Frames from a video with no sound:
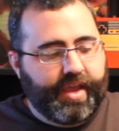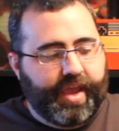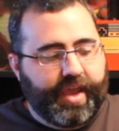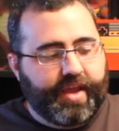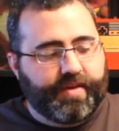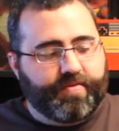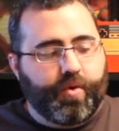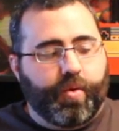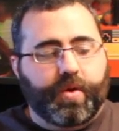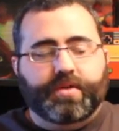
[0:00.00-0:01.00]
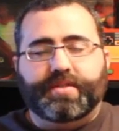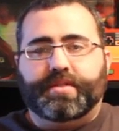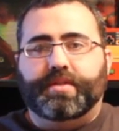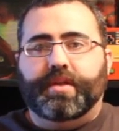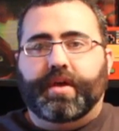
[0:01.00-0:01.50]
And of
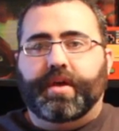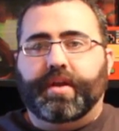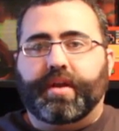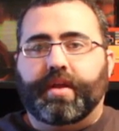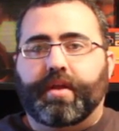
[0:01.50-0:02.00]
course, the